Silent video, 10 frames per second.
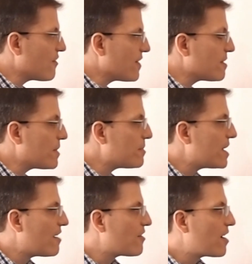And then maybe
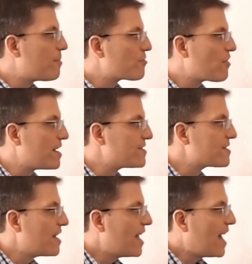you have a cup of
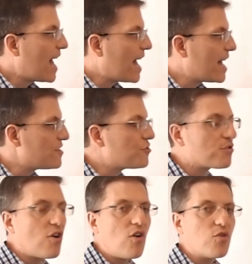rice, and
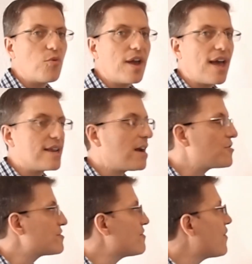you're all the way at
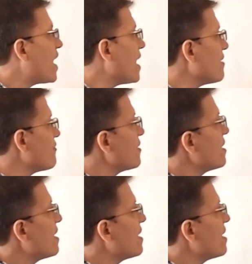105.